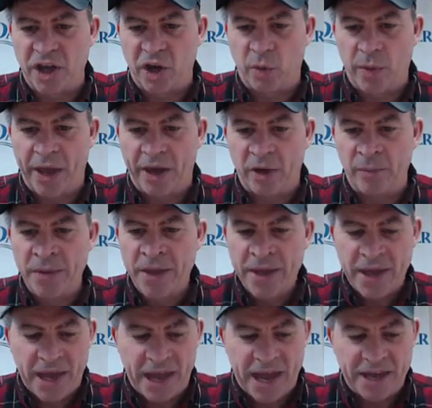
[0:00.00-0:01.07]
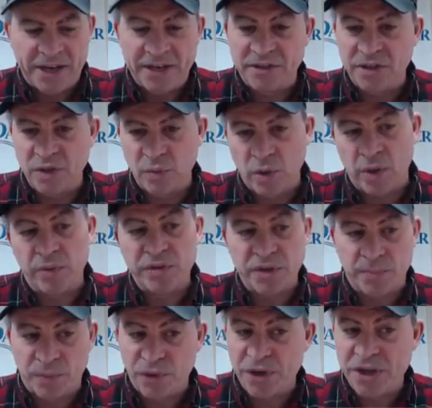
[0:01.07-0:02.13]
and Colorado, adding to what was
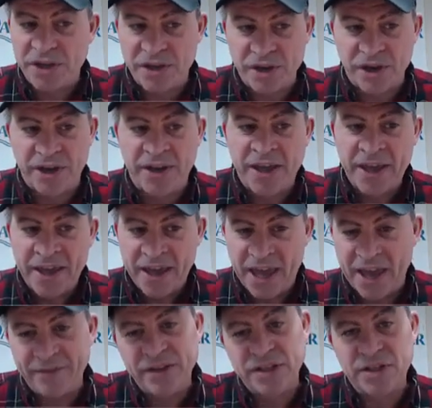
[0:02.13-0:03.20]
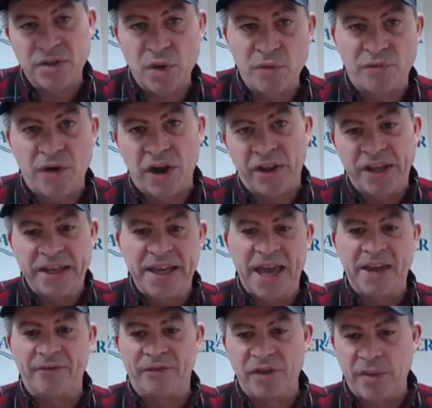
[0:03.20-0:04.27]
a pretty good heavy snowfall
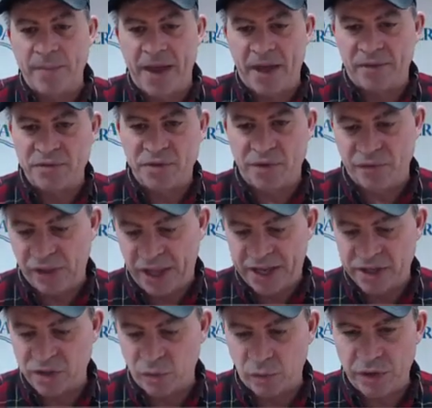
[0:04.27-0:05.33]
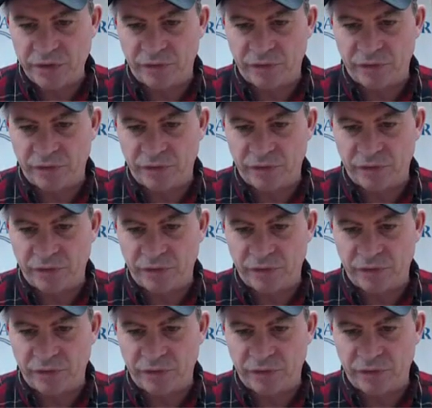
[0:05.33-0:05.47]
again for the mountains over the last